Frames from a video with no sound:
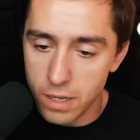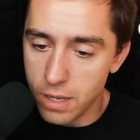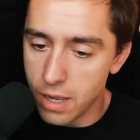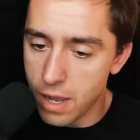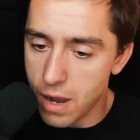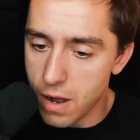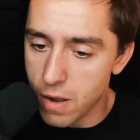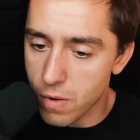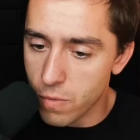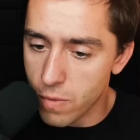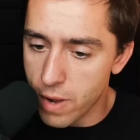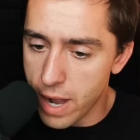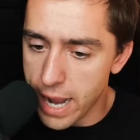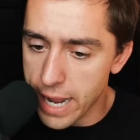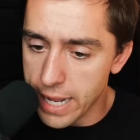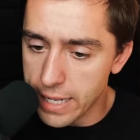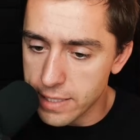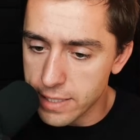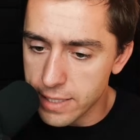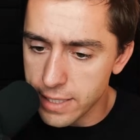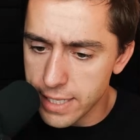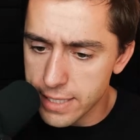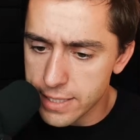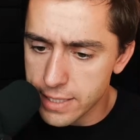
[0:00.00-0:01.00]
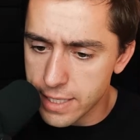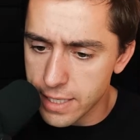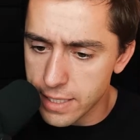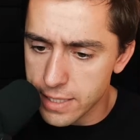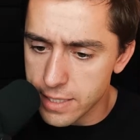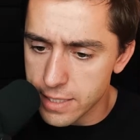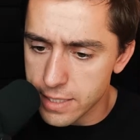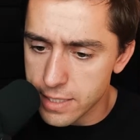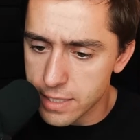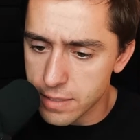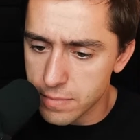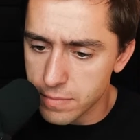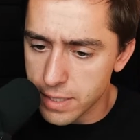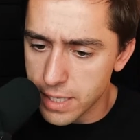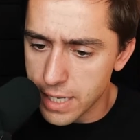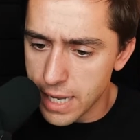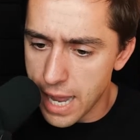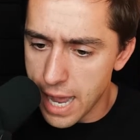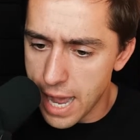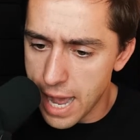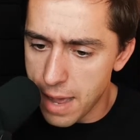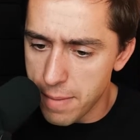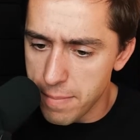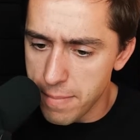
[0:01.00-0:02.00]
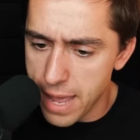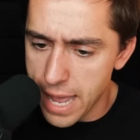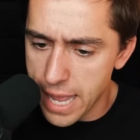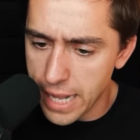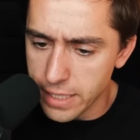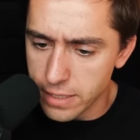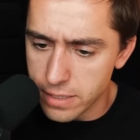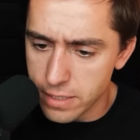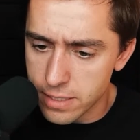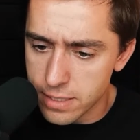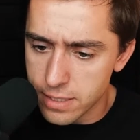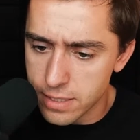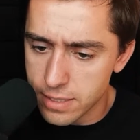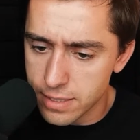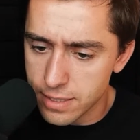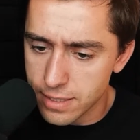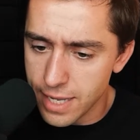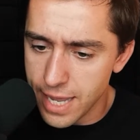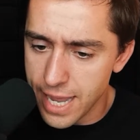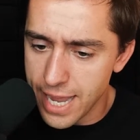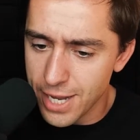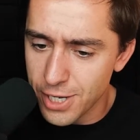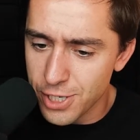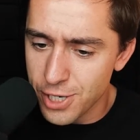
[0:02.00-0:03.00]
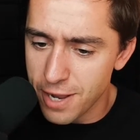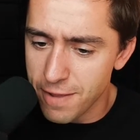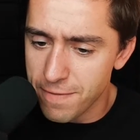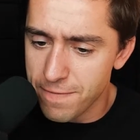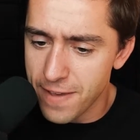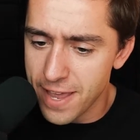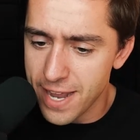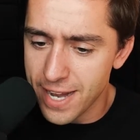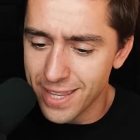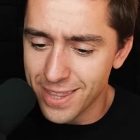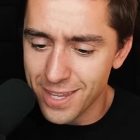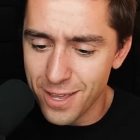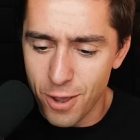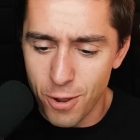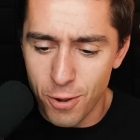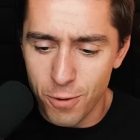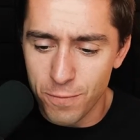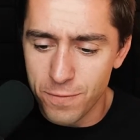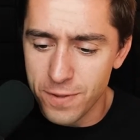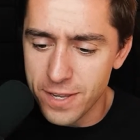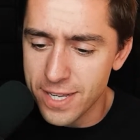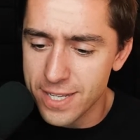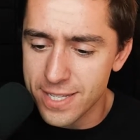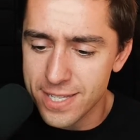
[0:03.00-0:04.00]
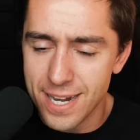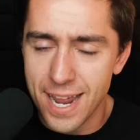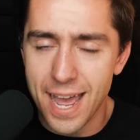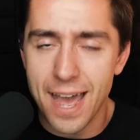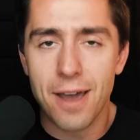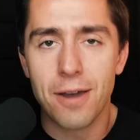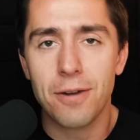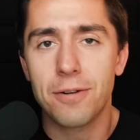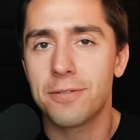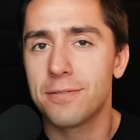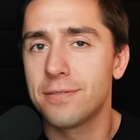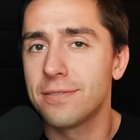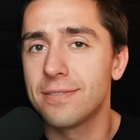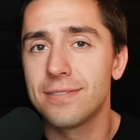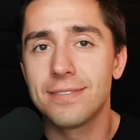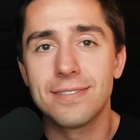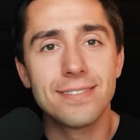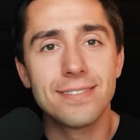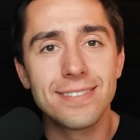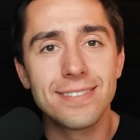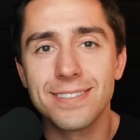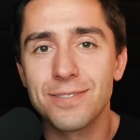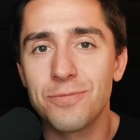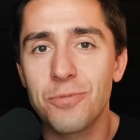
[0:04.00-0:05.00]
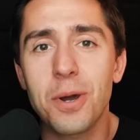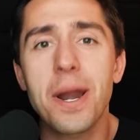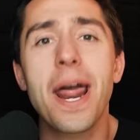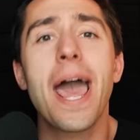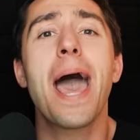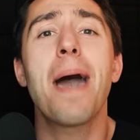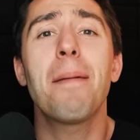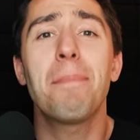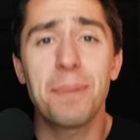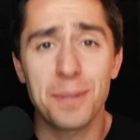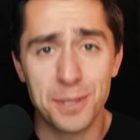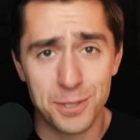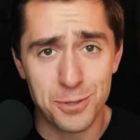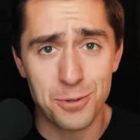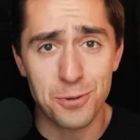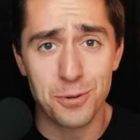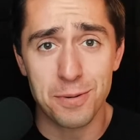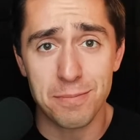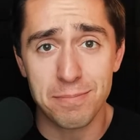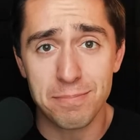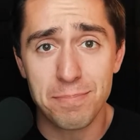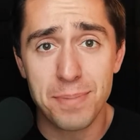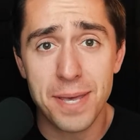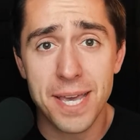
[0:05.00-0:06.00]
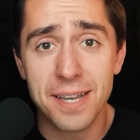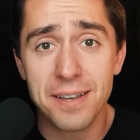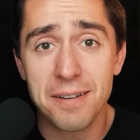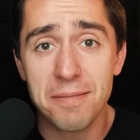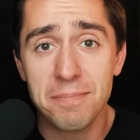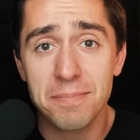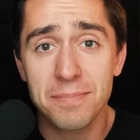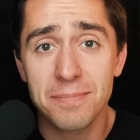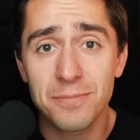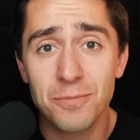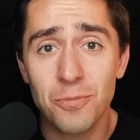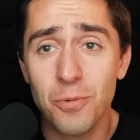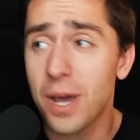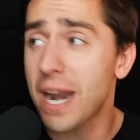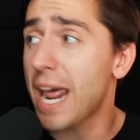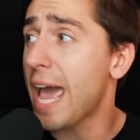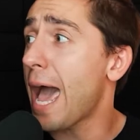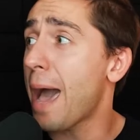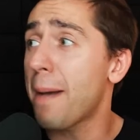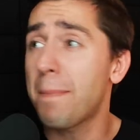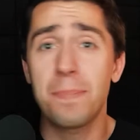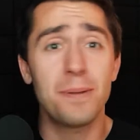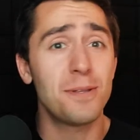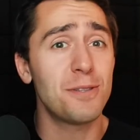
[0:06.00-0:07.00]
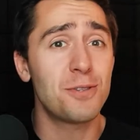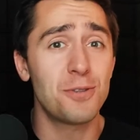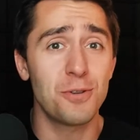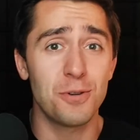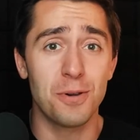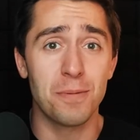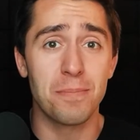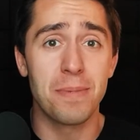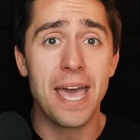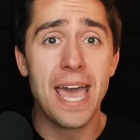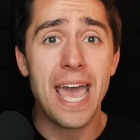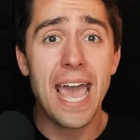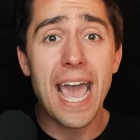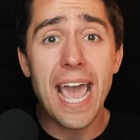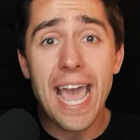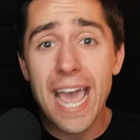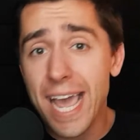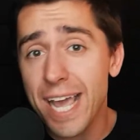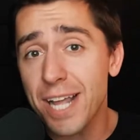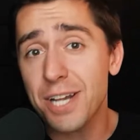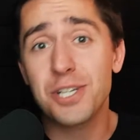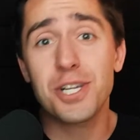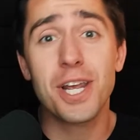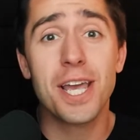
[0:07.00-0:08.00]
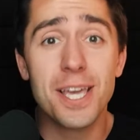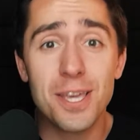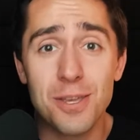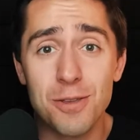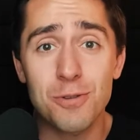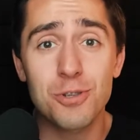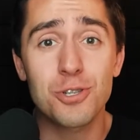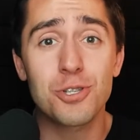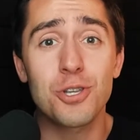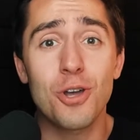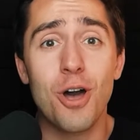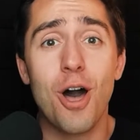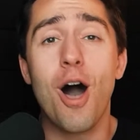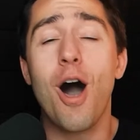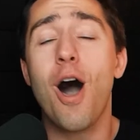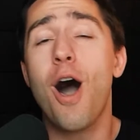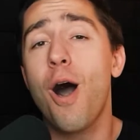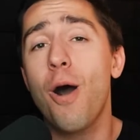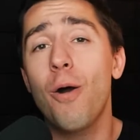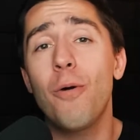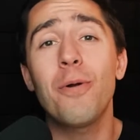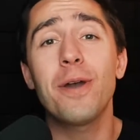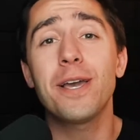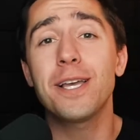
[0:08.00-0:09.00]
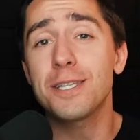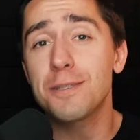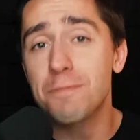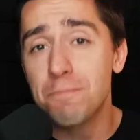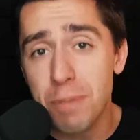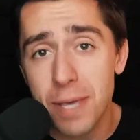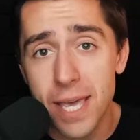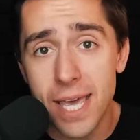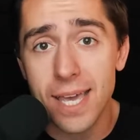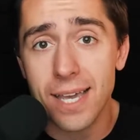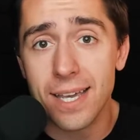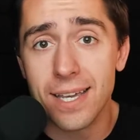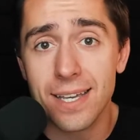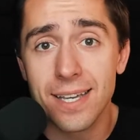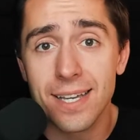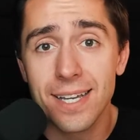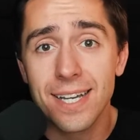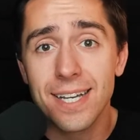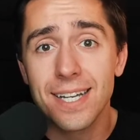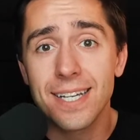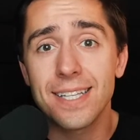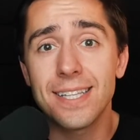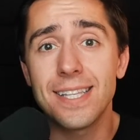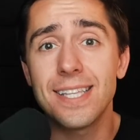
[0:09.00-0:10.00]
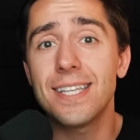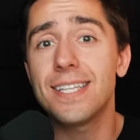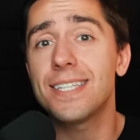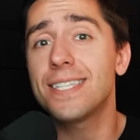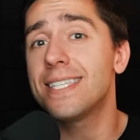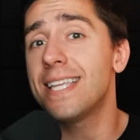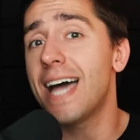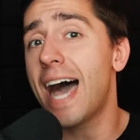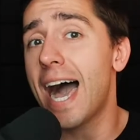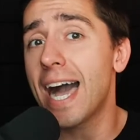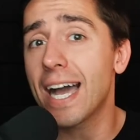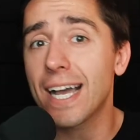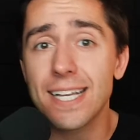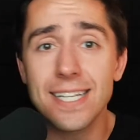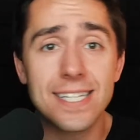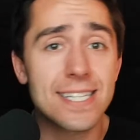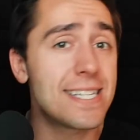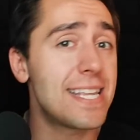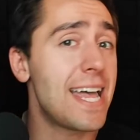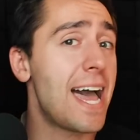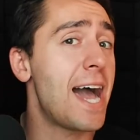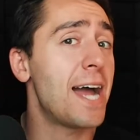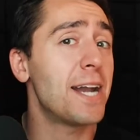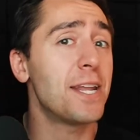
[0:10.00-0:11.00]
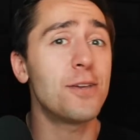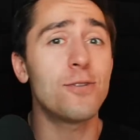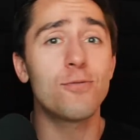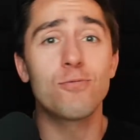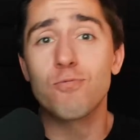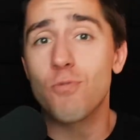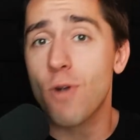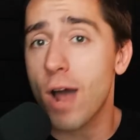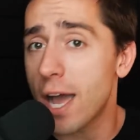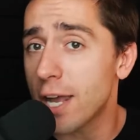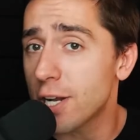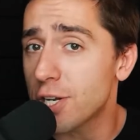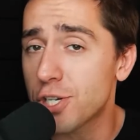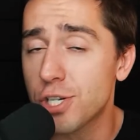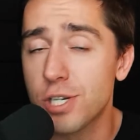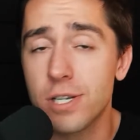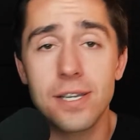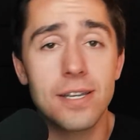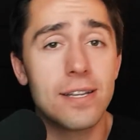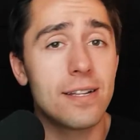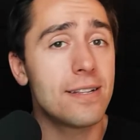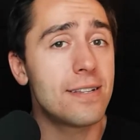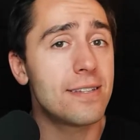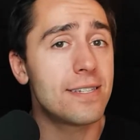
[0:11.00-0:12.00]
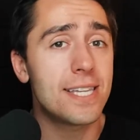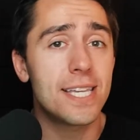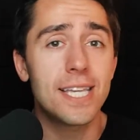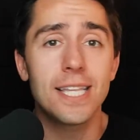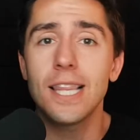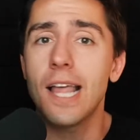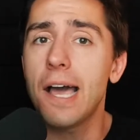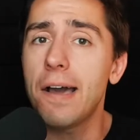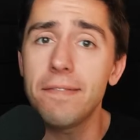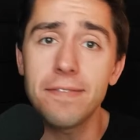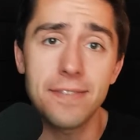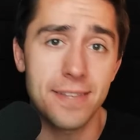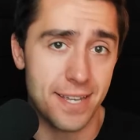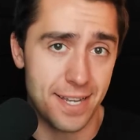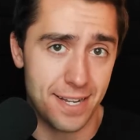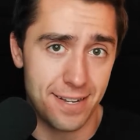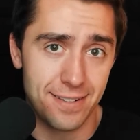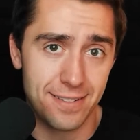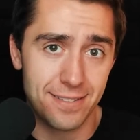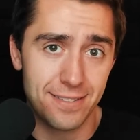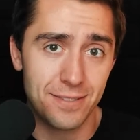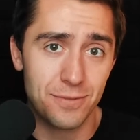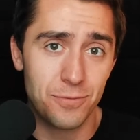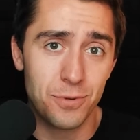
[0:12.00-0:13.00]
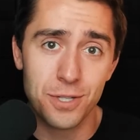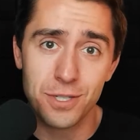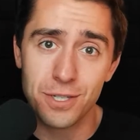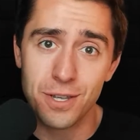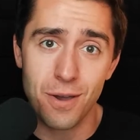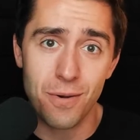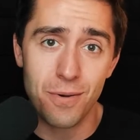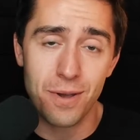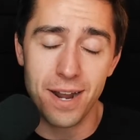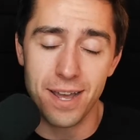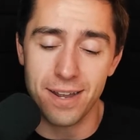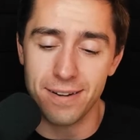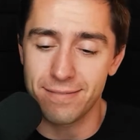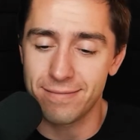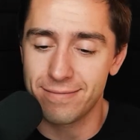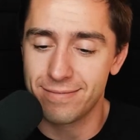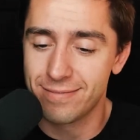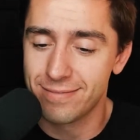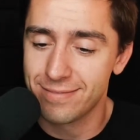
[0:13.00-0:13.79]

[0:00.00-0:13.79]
All right, let's get to some comments. AJ fading the OVs now. What happened to him? Pick him. What happened to him? AJ used to always pick these Dagestani Russians. He loved it. What's going on?